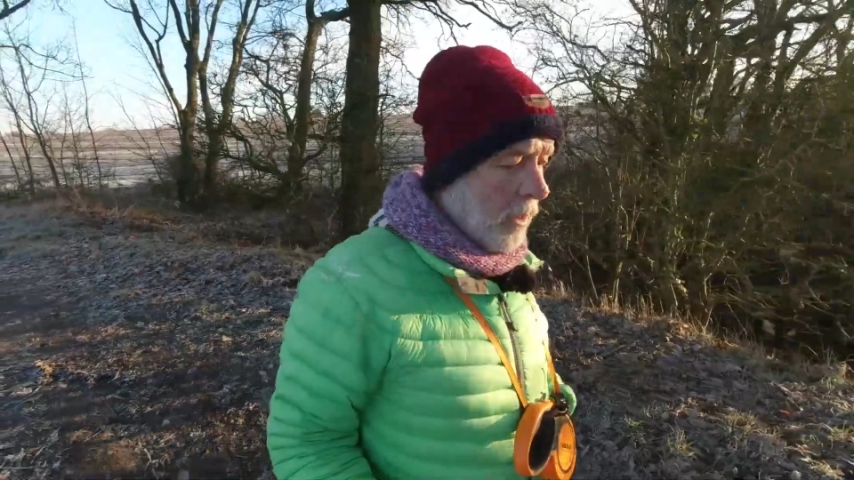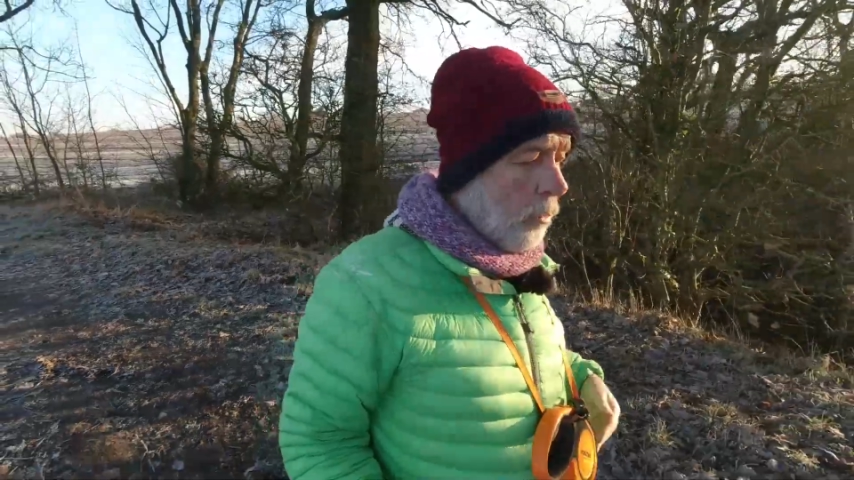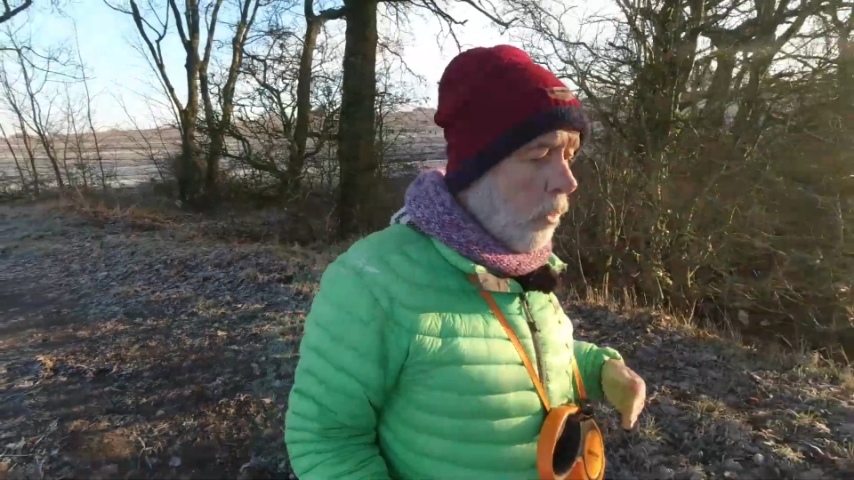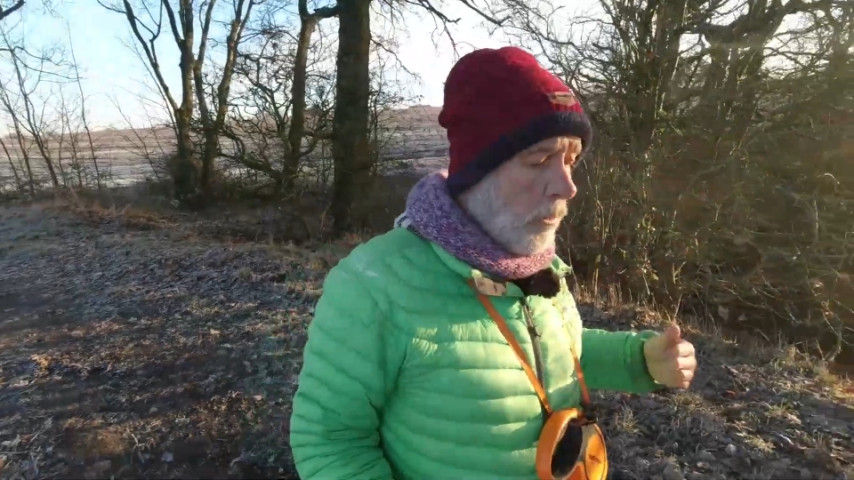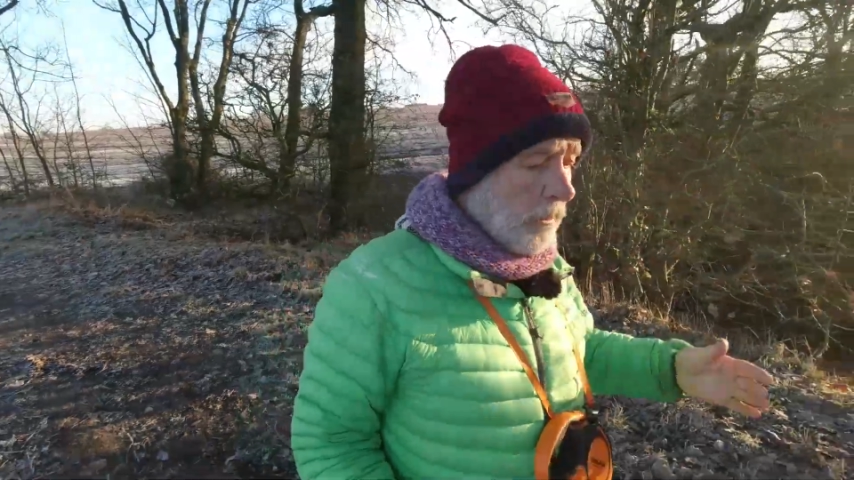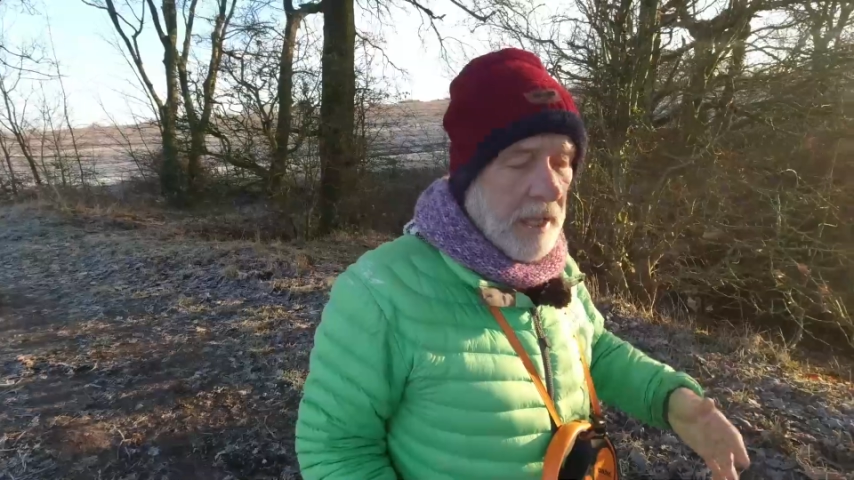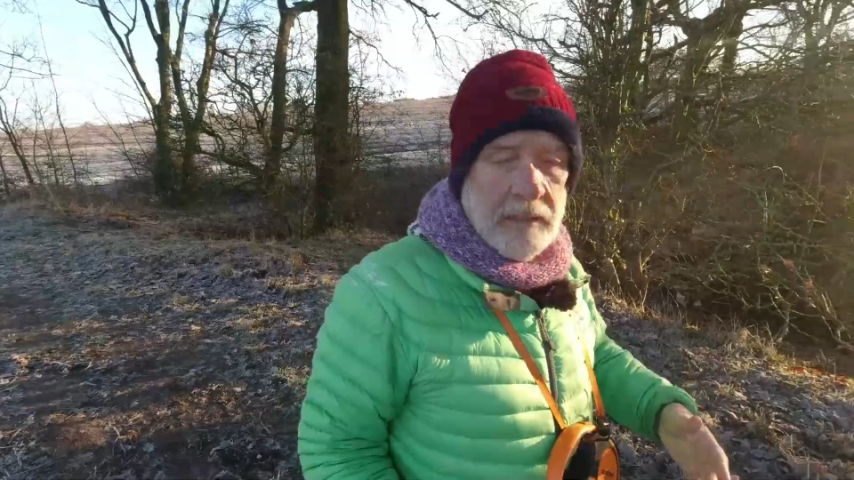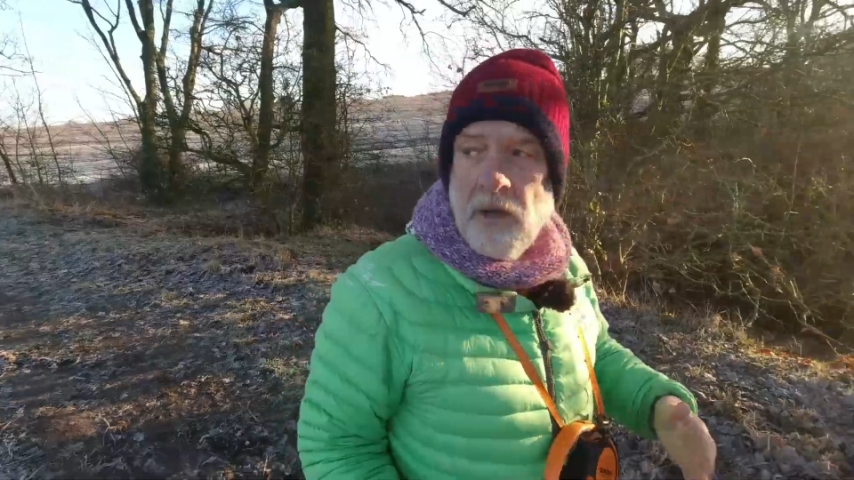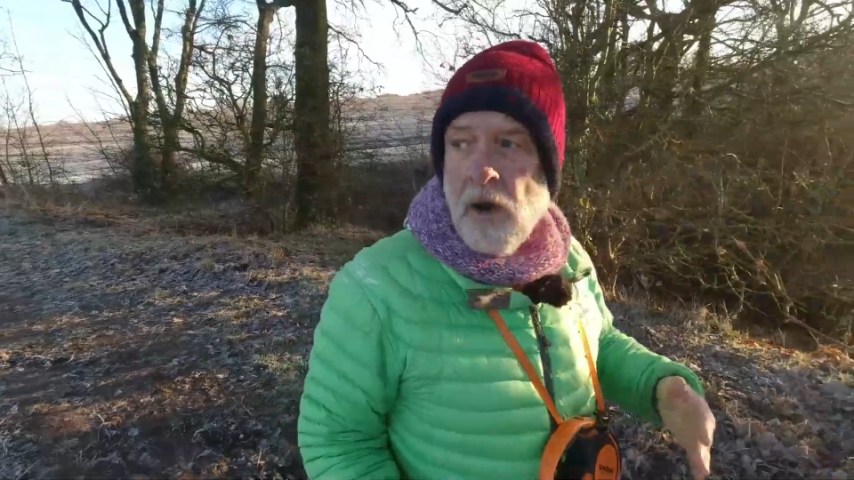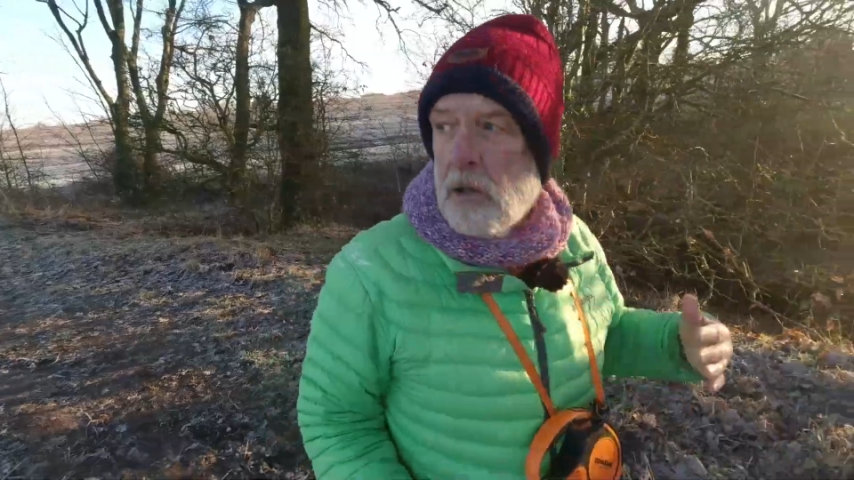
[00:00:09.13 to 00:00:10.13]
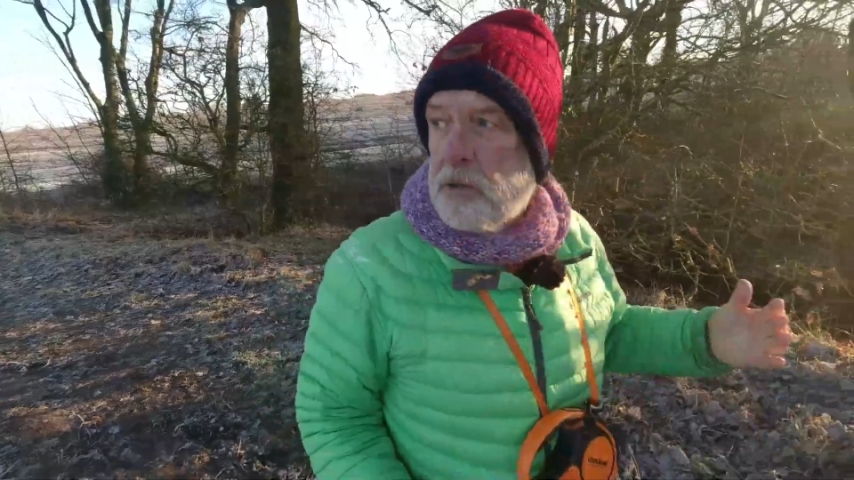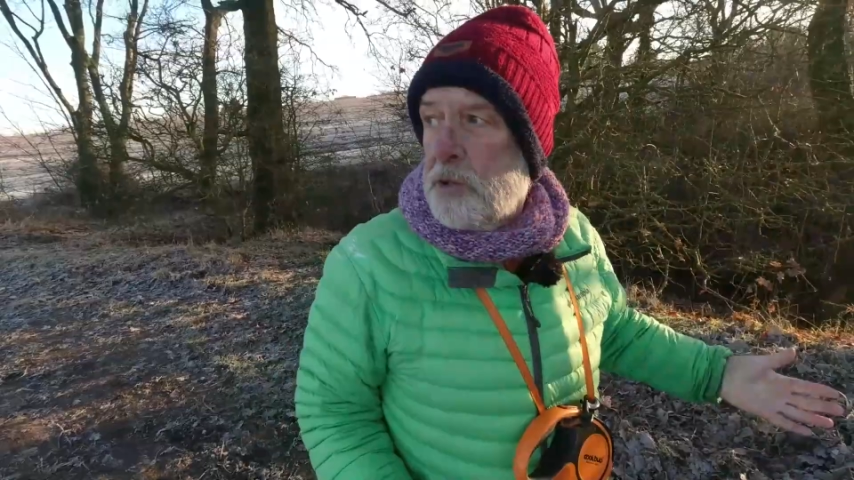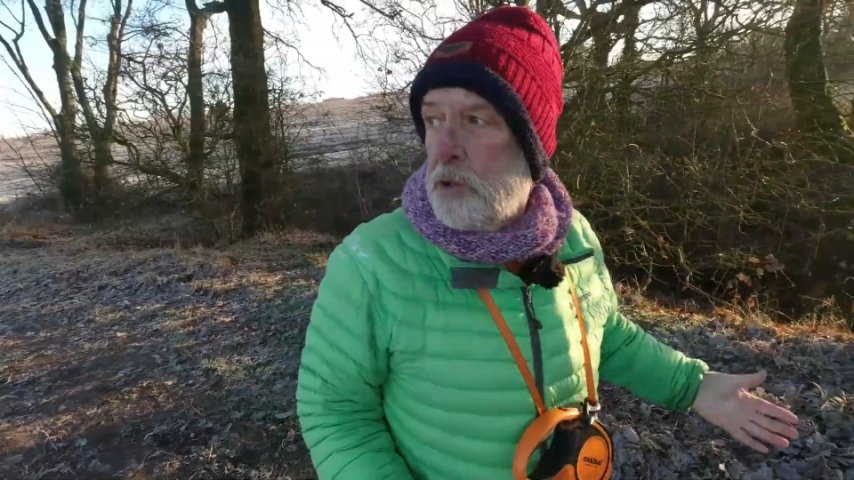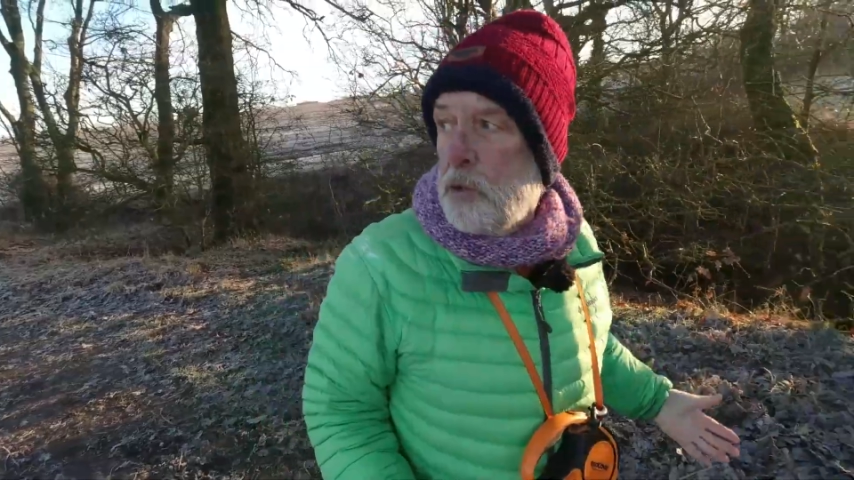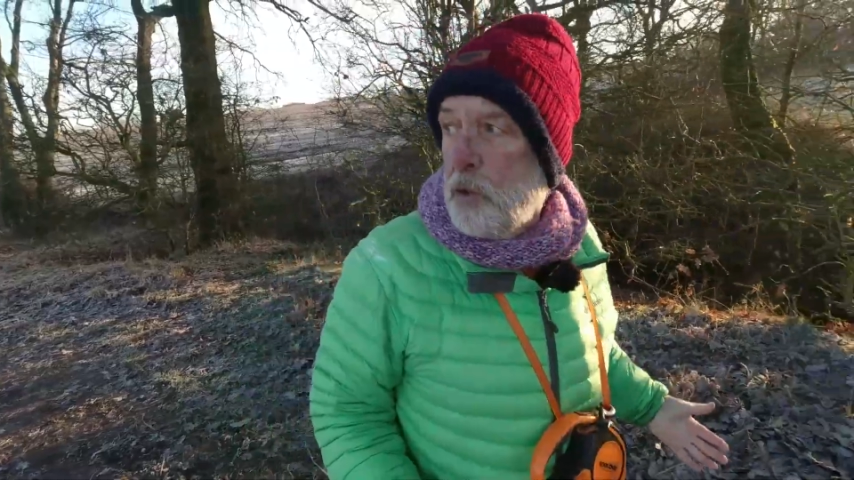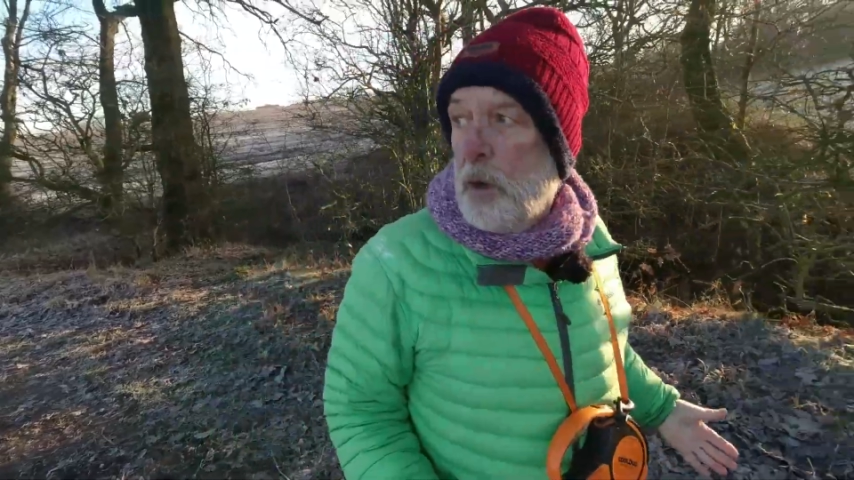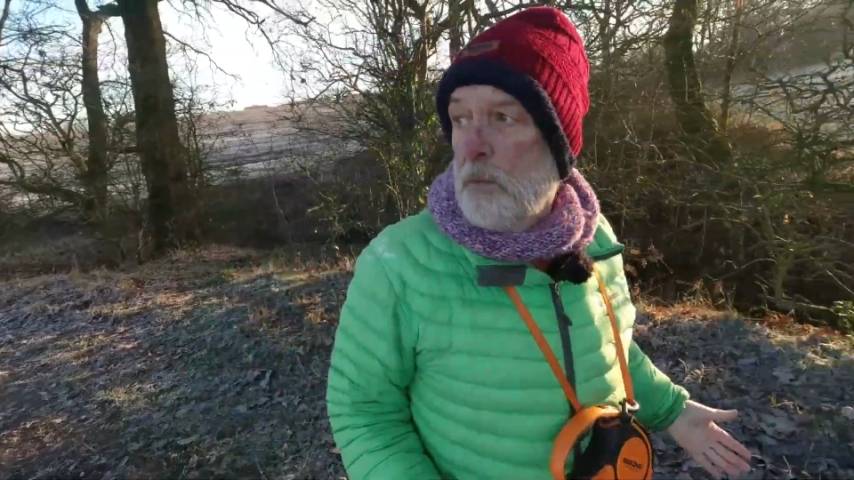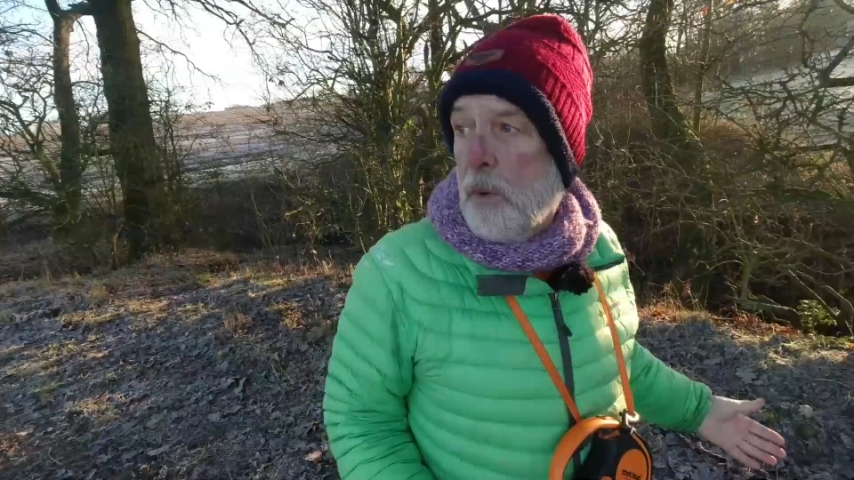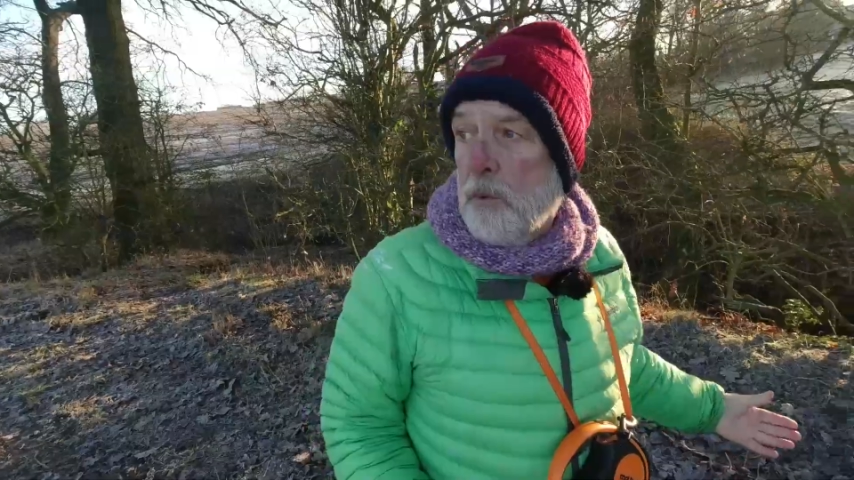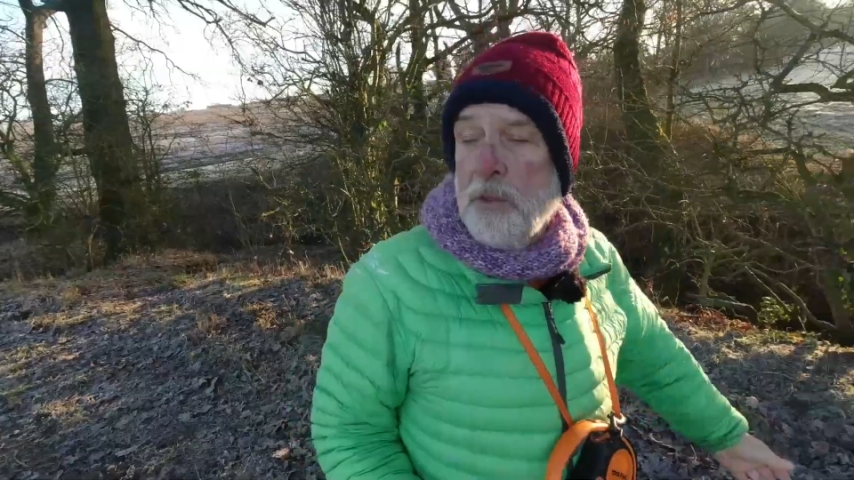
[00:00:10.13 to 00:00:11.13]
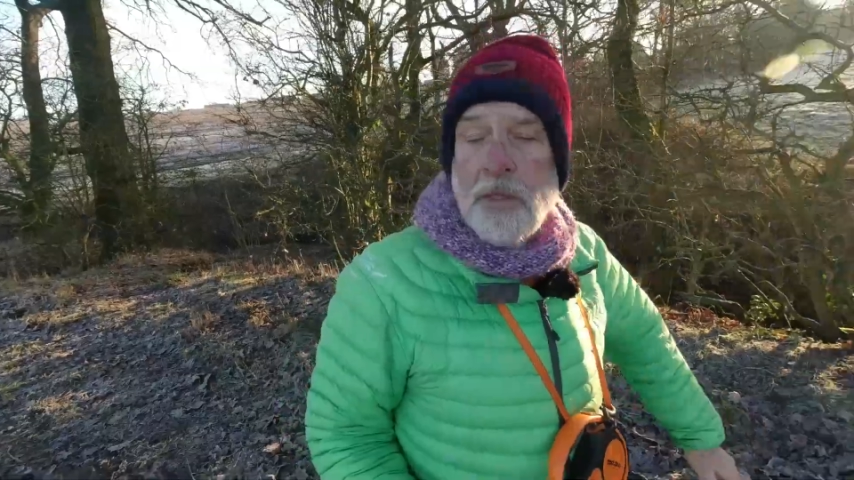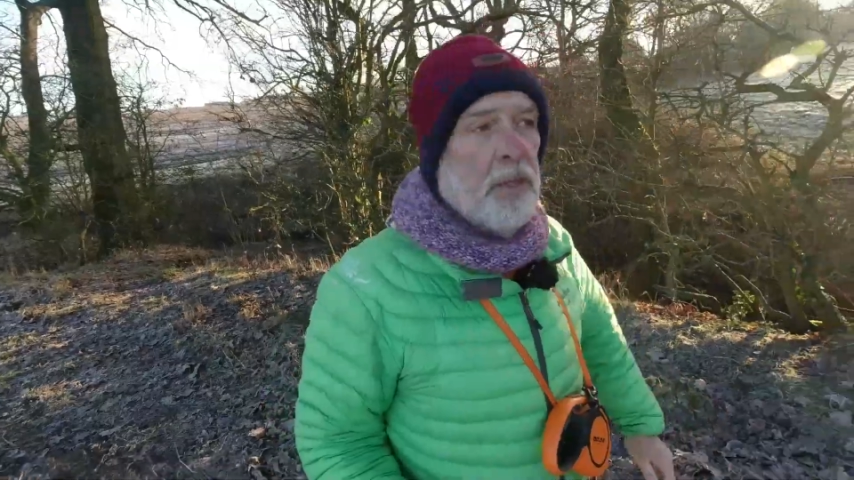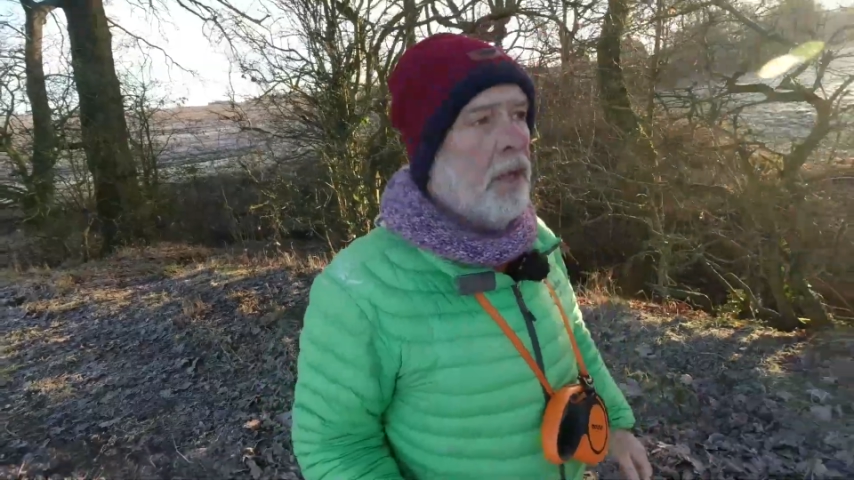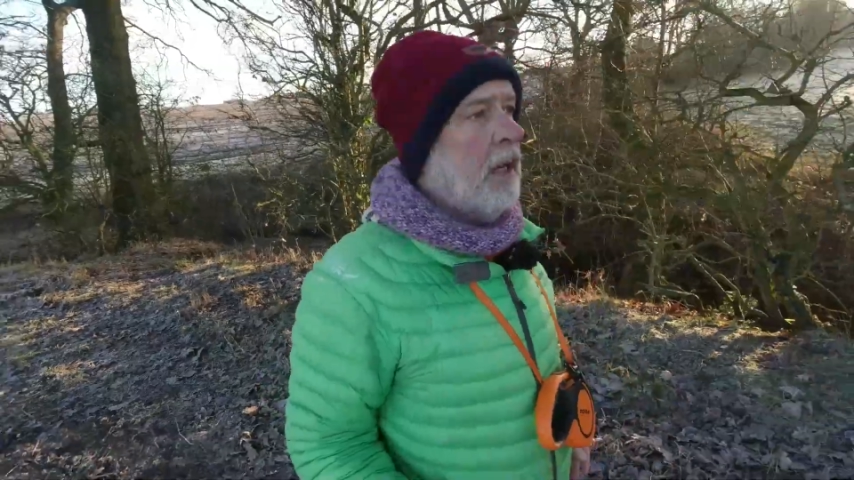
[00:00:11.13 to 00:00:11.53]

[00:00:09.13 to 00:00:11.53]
1 or 2 a month,